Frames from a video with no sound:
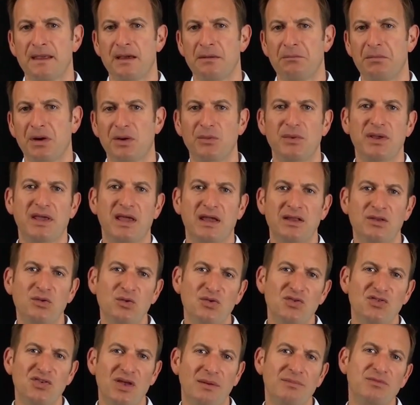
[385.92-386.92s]
but we can do
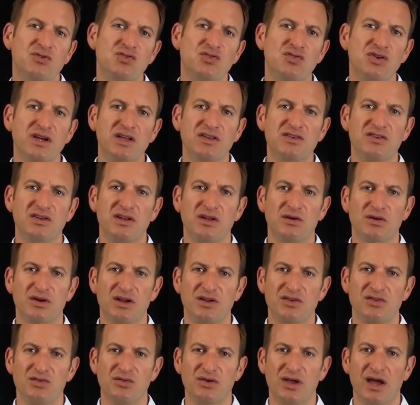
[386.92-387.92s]
some tricks in order
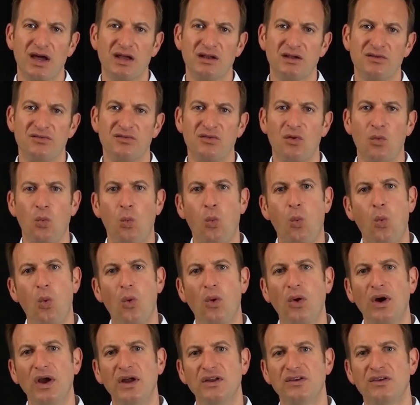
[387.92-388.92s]
to kind of
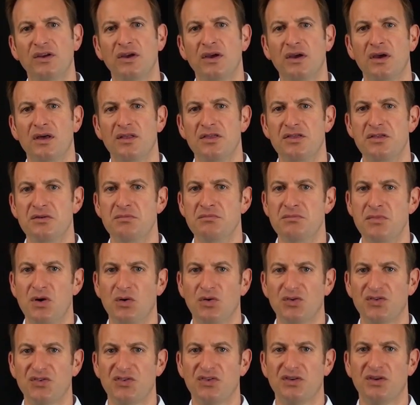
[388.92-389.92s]
avoid the
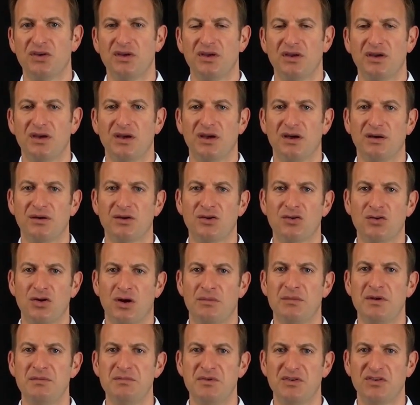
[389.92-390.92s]
most
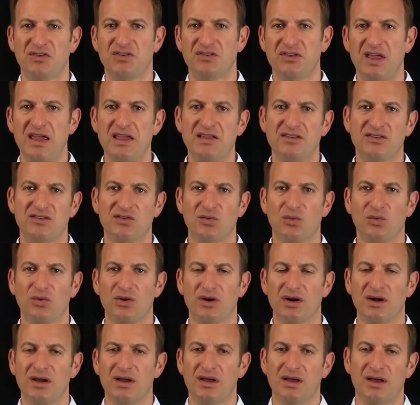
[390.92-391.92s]
common mistakes
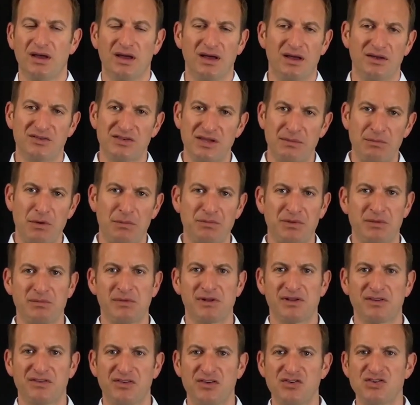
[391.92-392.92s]
or suboptimal
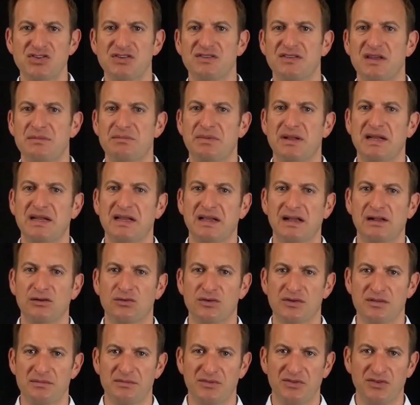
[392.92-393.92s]
decisions that planning
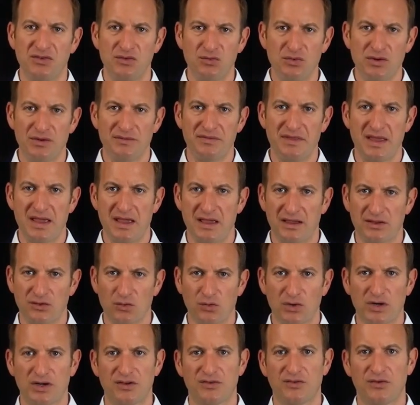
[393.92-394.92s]
algorithms do if they
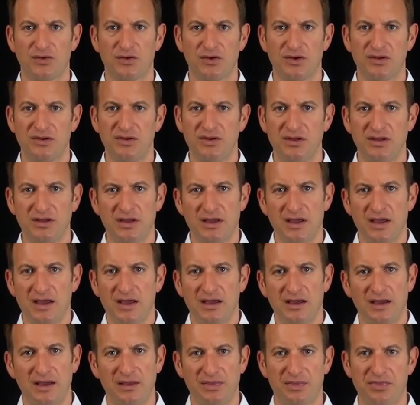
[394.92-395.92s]
ignore uncertainty,
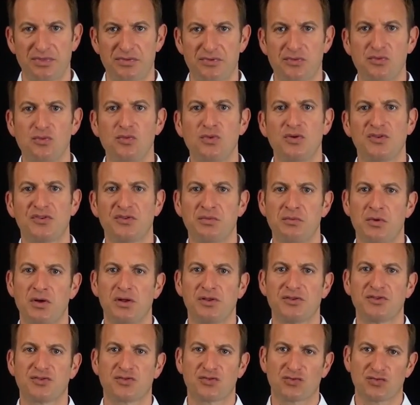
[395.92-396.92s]
and through a
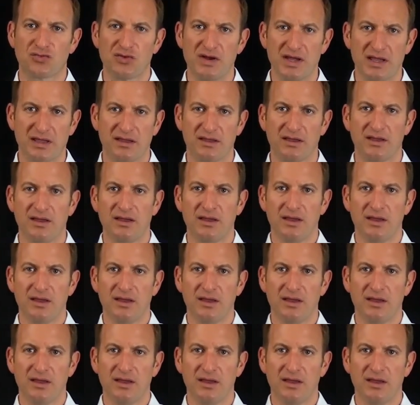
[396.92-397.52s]
small trick